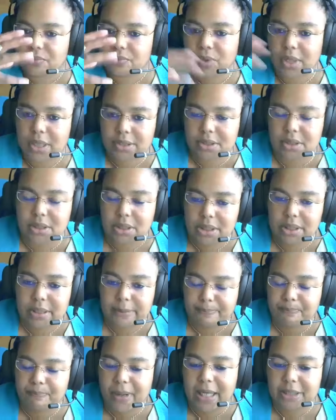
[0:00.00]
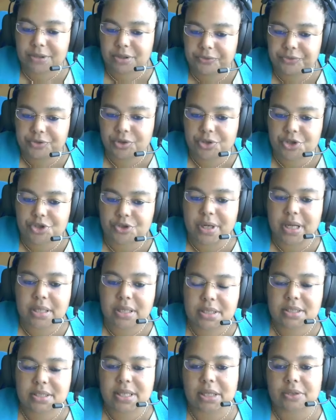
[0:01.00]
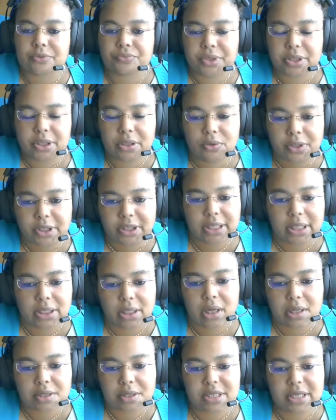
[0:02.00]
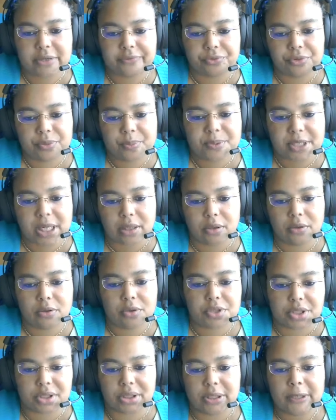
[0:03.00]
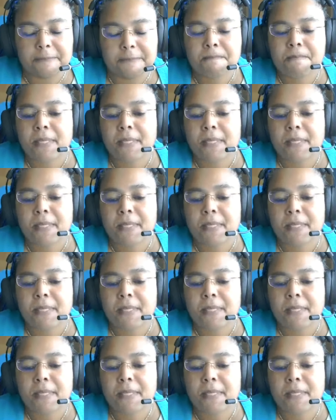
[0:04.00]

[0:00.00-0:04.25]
what part of the trance is, that we are looking at ourselves with psychology,